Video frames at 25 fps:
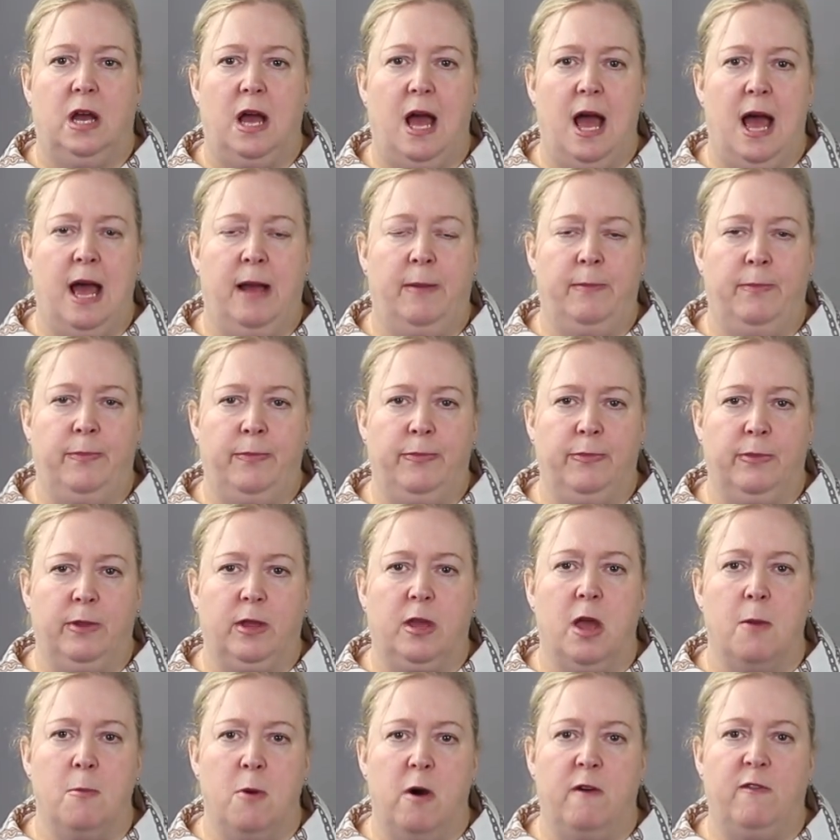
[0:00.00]

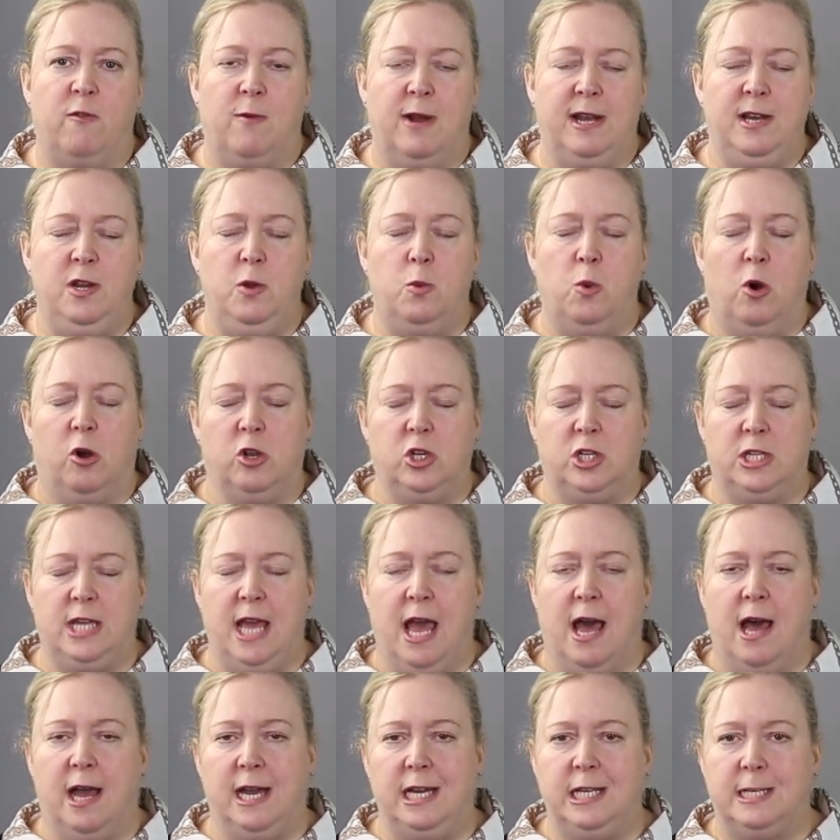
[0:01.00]
come off when you wash
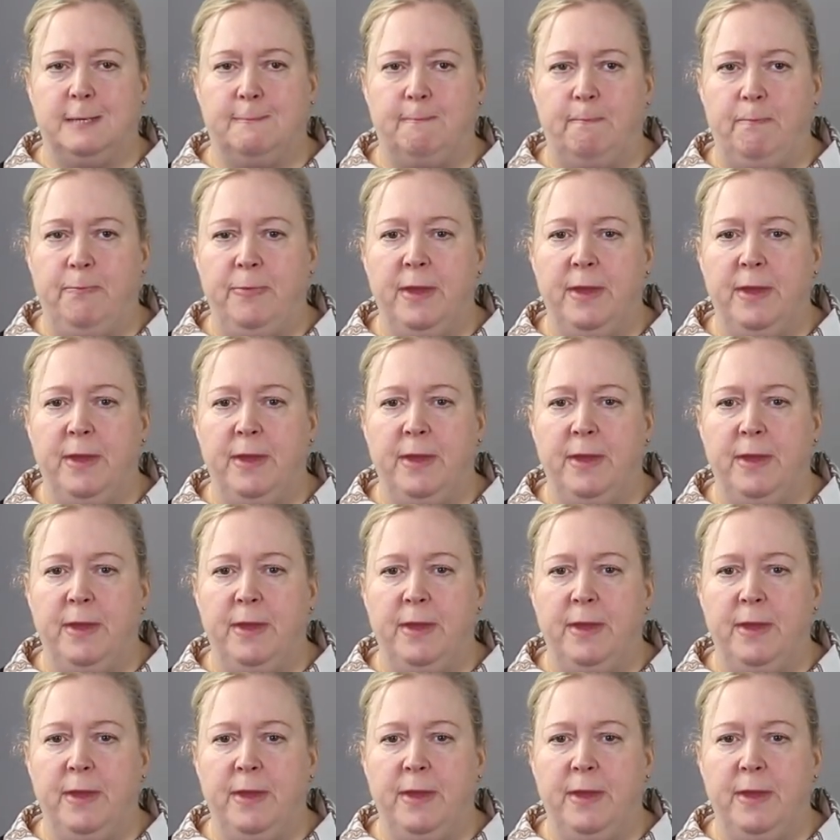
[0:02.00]
the eyes.